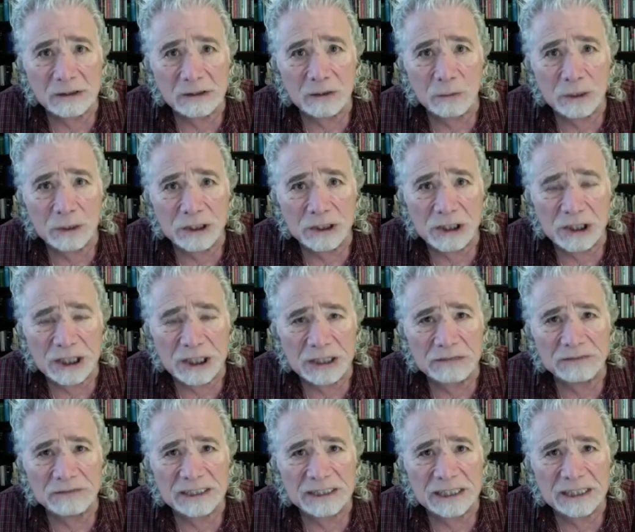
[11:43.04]

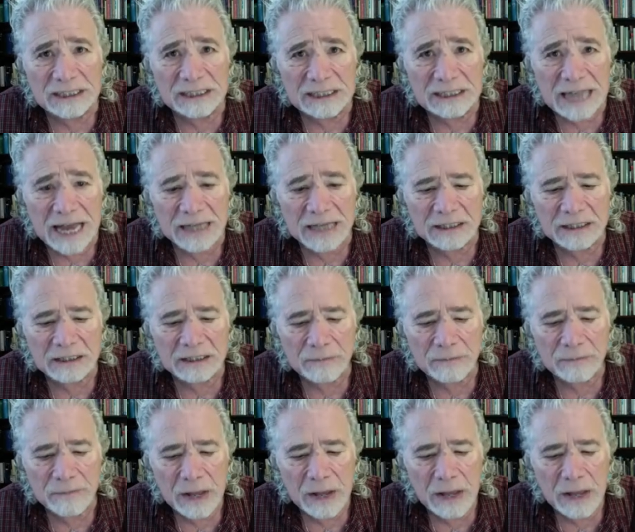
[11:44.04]
achieve success
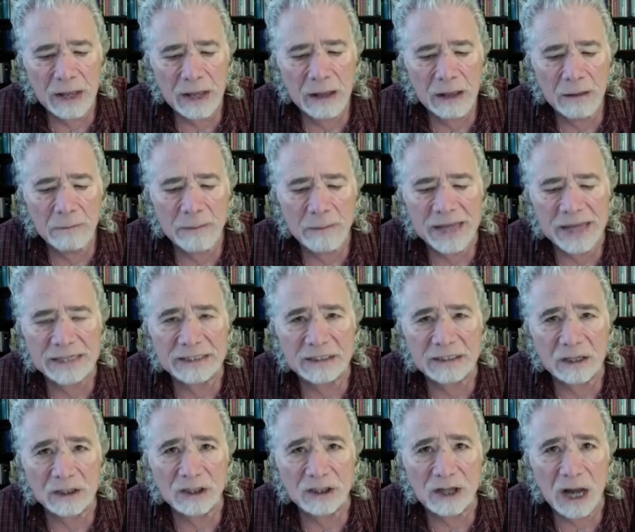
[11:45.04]
pay
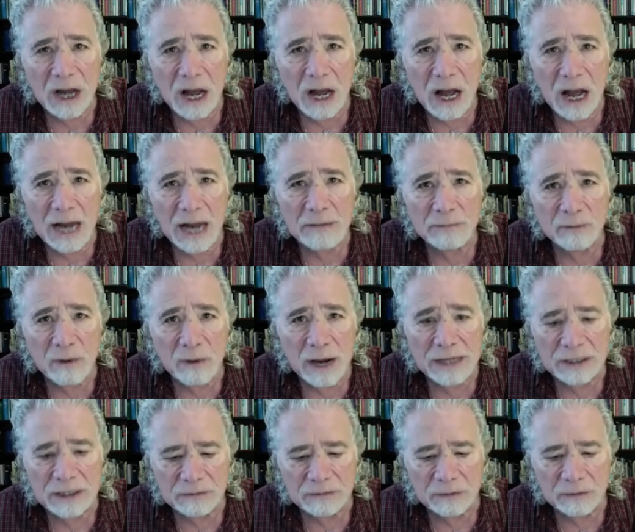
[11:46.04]
such a high
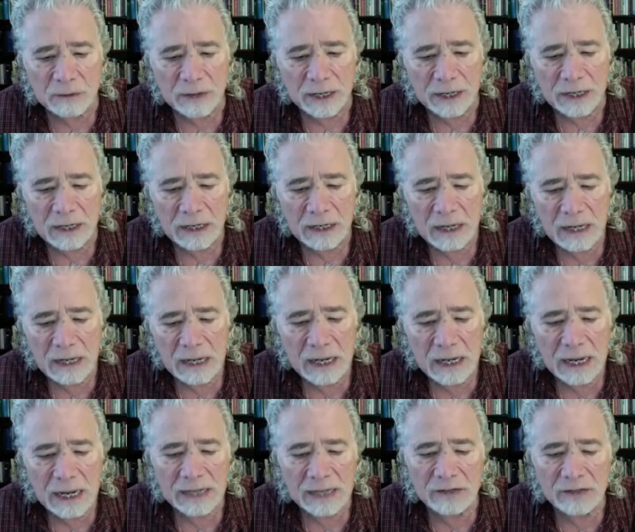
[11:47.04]
price for it
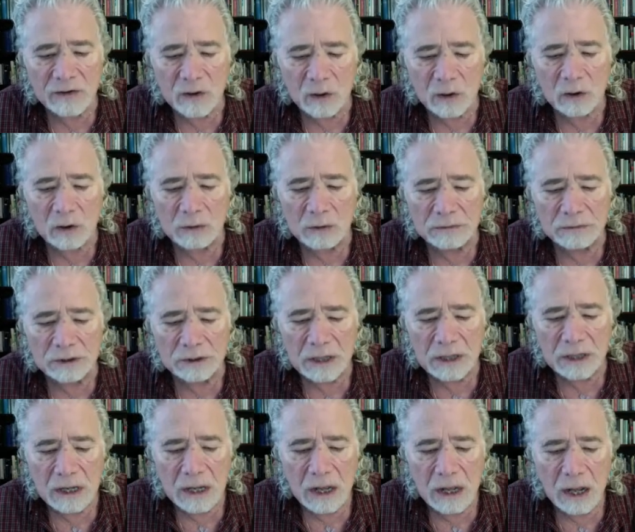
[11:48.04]
in terms
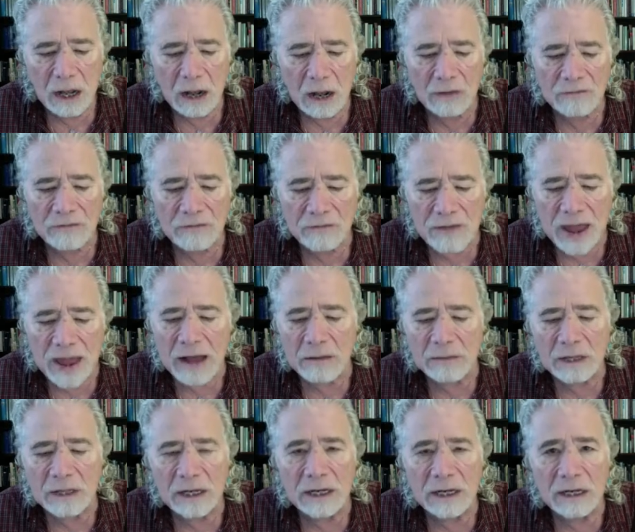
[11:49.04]
of
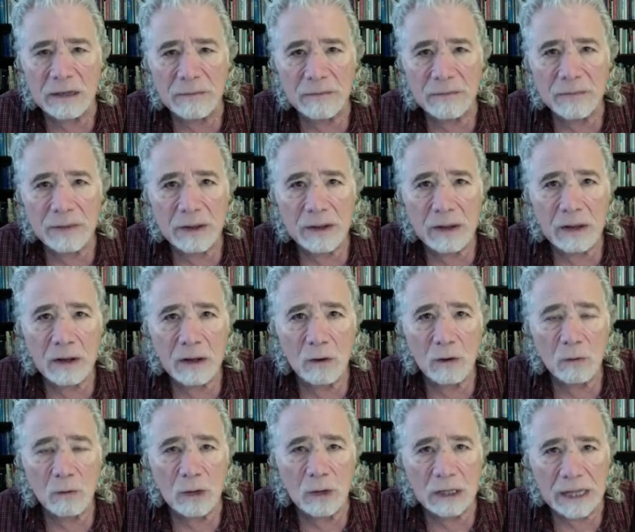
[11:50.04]
family,
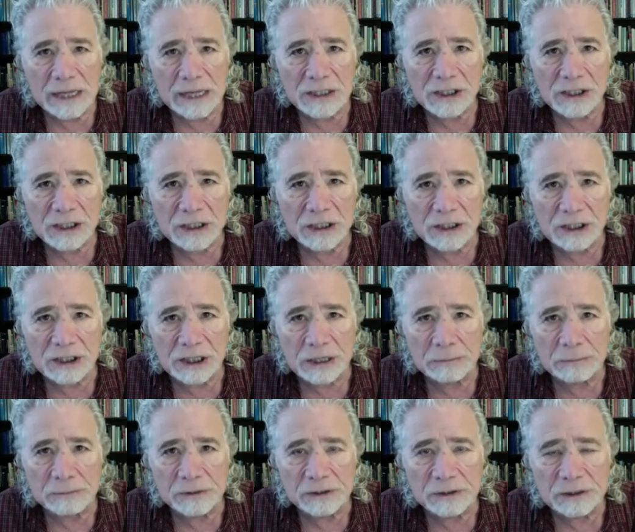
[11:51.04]

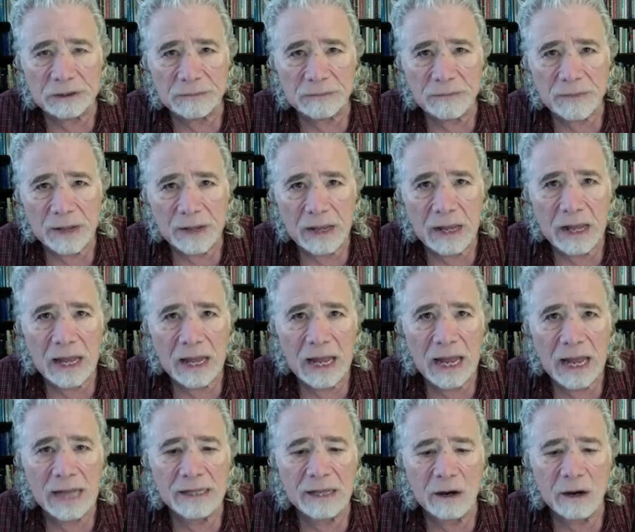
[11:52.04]
relationships,
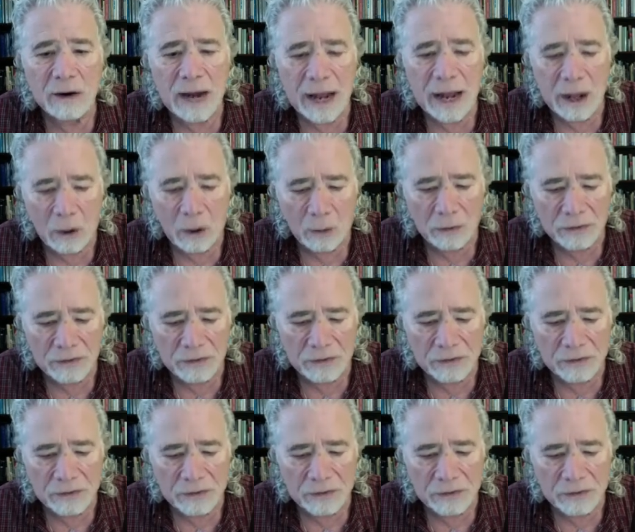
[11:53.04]
and their health?